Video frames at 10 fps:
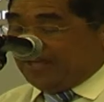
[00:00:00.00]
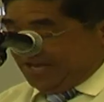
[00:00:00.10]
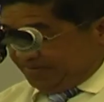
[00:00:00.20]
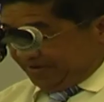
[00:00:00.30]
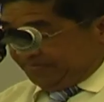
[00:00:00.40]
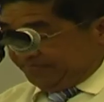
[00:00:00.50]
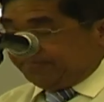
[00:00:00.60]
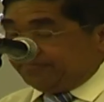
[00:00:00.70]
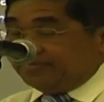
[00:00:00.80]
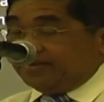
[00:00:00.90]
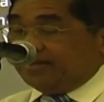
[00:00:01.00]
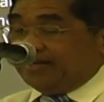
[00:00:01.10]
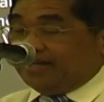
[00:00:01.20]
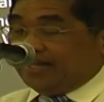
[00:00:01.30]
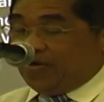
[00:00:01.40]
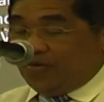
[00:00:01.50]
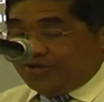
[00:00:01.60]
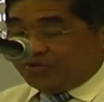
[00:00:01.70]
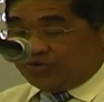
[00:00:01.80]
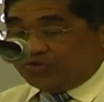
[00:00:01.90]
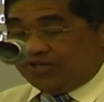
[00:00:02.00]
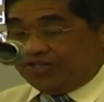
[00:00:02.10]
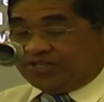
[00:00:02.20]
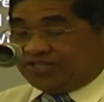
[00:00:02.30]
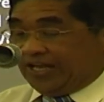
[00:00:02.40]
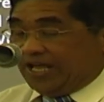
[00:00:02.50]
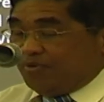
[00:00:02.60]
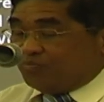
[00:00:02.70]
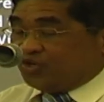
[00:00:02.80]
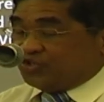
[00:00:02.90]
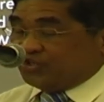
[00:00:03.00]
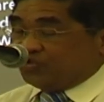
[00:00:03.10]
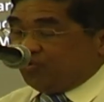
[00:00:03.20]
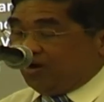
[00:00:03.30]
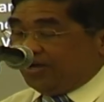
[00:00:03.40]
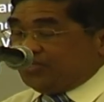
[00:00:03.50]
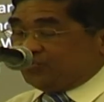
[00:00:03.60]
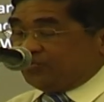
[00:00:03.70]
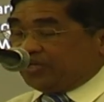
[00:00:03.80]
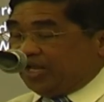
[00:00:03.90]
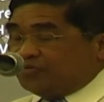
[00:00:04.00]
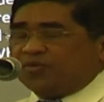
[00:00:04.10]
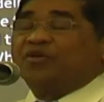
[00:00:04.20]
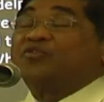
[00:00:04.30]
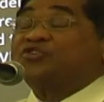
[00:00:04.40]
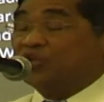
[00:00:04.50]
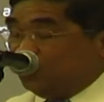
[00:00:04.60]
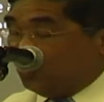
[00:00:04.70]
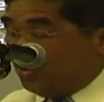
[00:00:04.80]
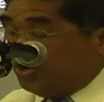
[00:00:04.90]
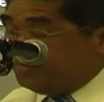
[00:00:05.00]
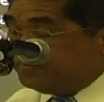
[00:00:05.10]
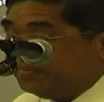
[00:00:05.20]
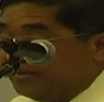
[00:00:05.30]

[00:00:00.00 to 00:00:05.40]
David. Now, I want you to see this claim of Jesus Christ, three claims of the risen Lord.